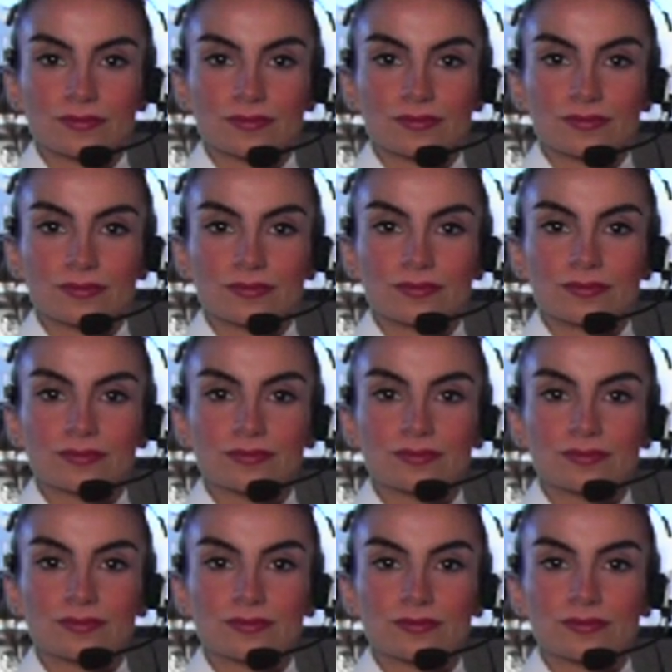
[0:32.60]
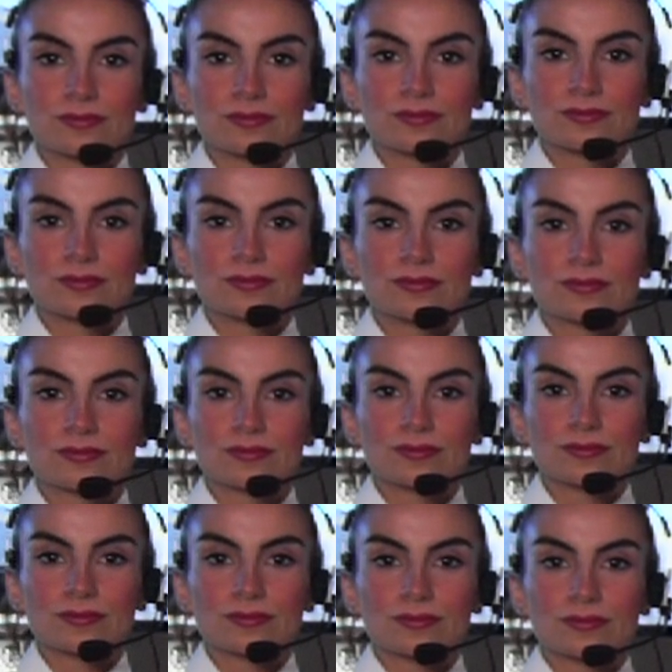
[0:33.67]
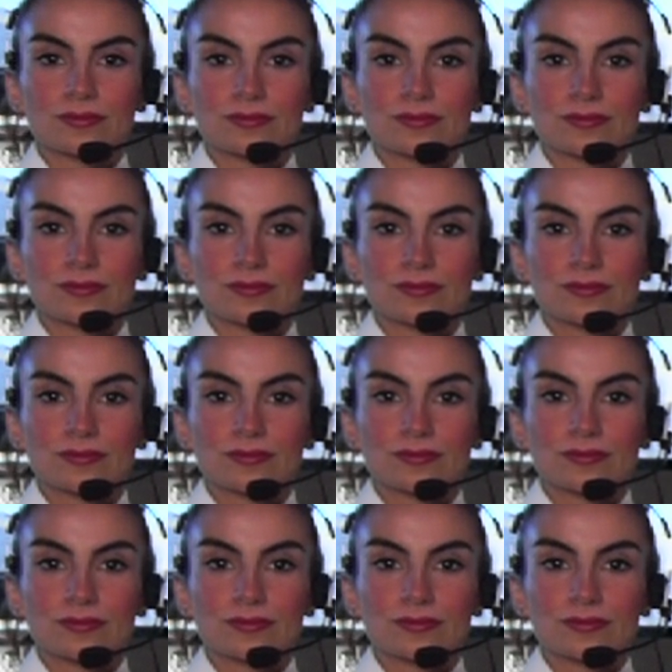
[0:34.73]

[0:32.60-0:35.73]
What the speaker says: [no speech]